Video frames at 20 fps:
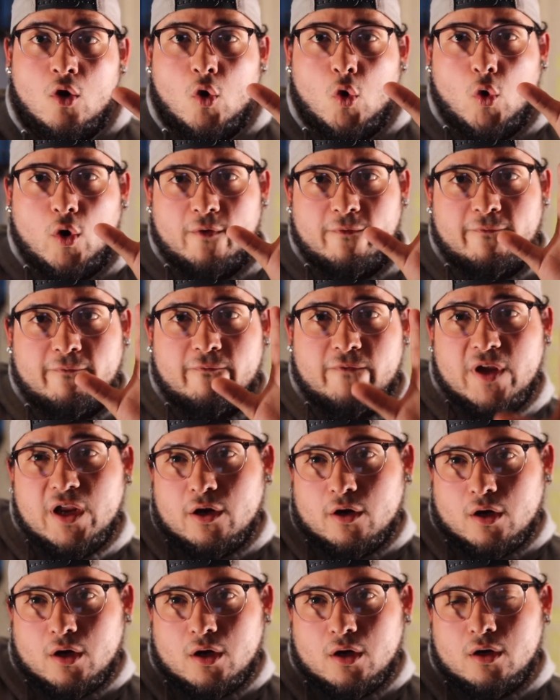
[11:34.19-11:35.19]
or
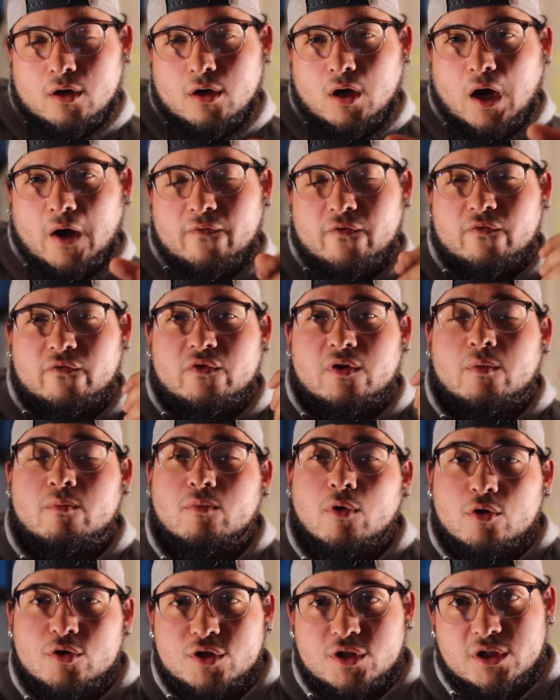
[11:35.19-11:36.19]
fear off of an
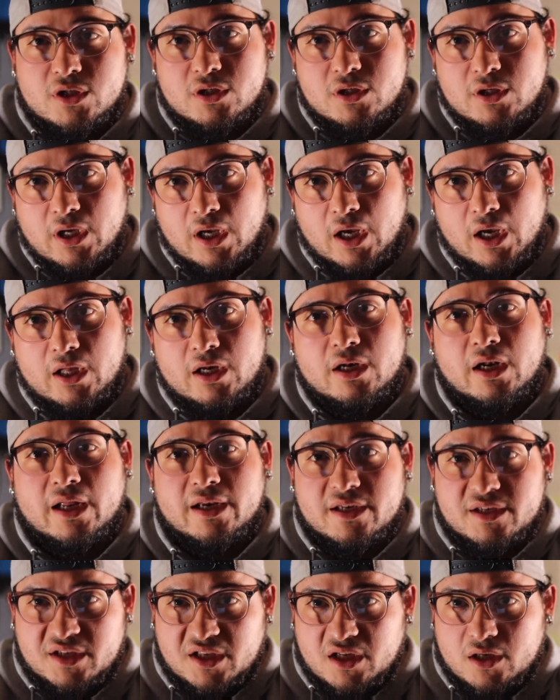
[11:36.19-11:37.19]
emotion and an
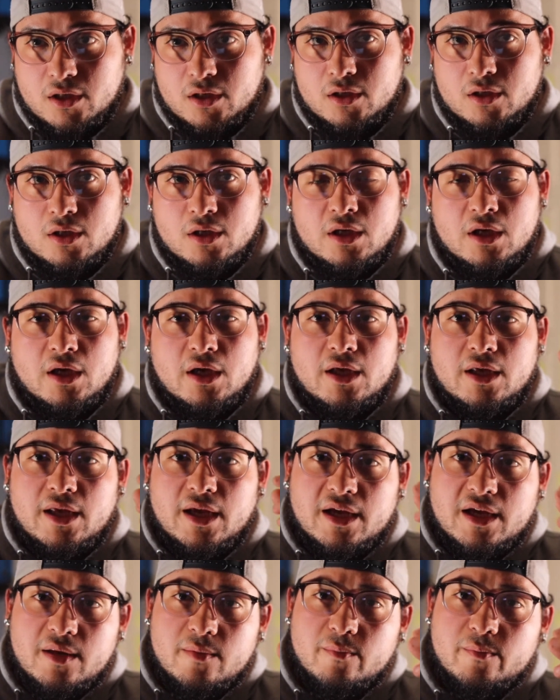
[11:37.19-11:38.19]
idea.
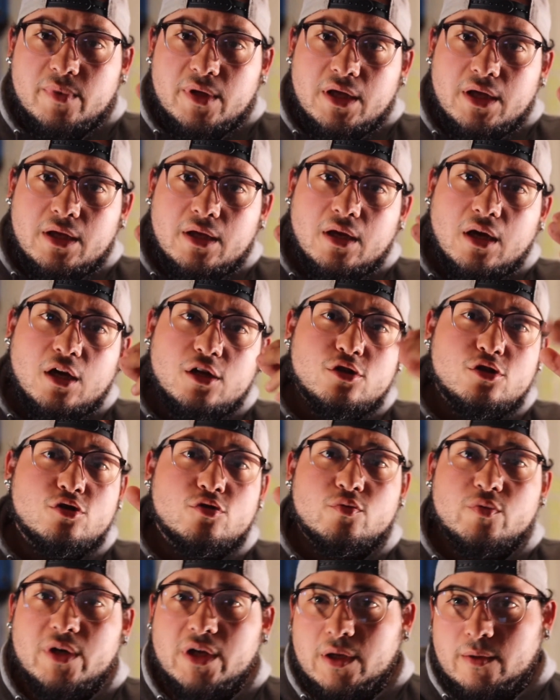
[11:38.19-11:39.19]
It can be a
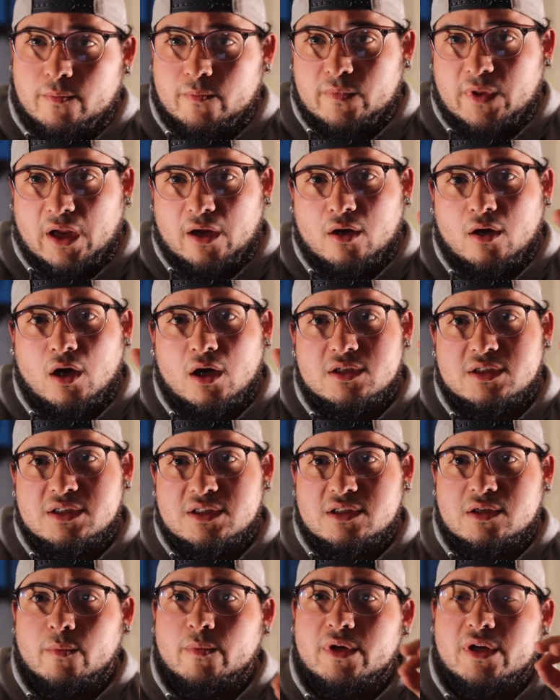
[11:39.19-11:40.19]
dream that causes
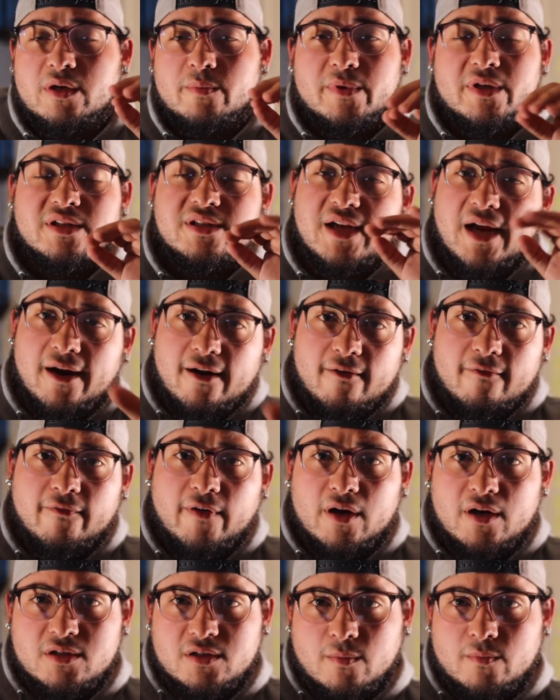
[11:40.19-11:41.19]
somebody to be
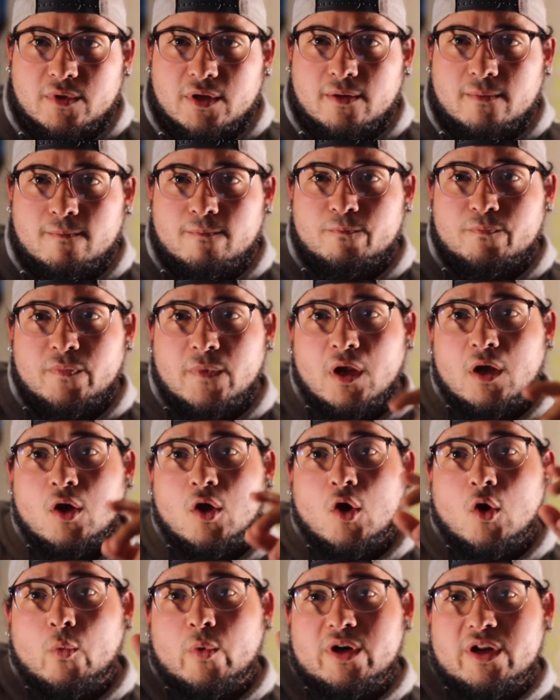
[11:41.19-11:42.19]
terrified of something.
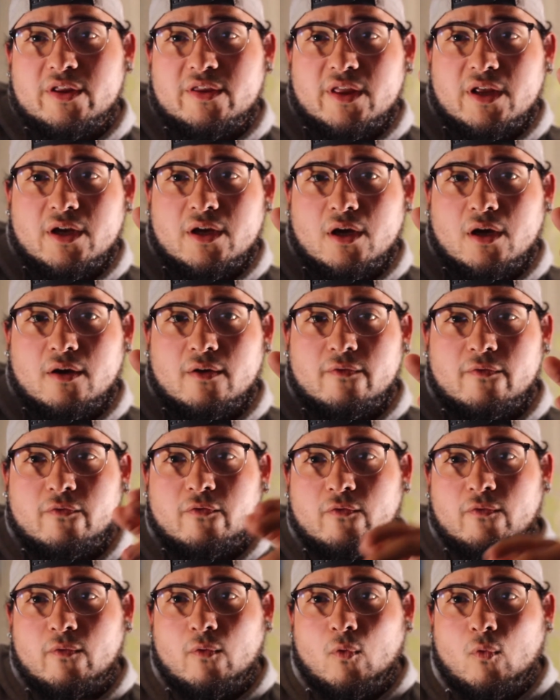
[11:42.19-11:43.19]
When you think
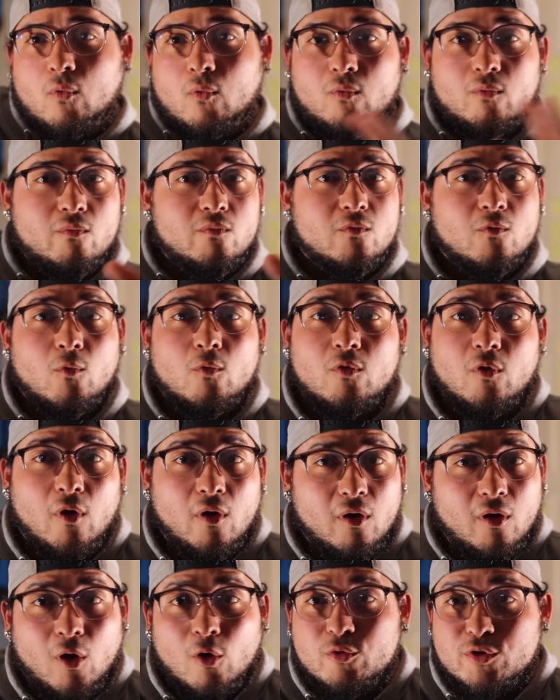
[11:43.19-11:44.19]
of
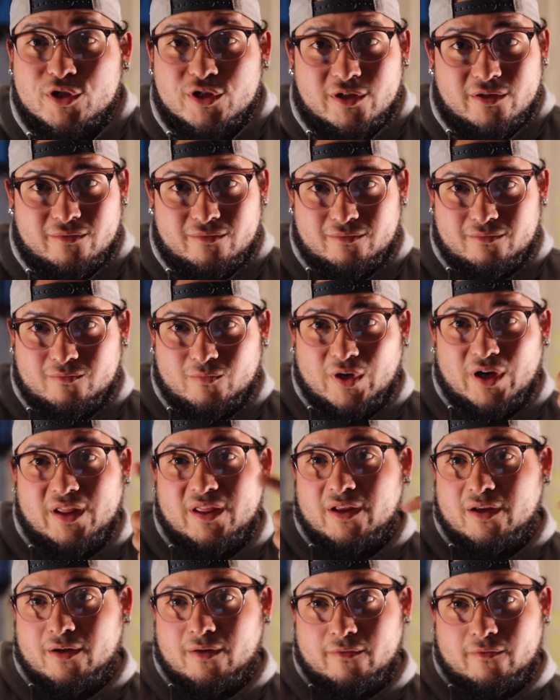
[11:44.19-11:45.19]
the ocean, what do you
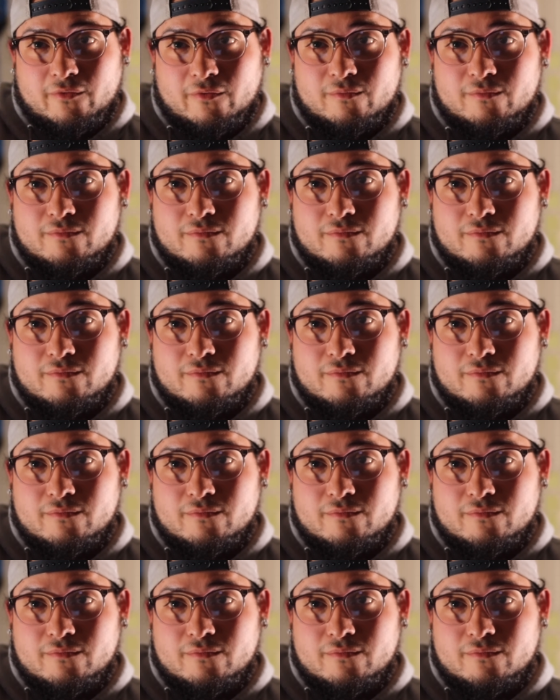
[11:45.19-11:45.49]
think of?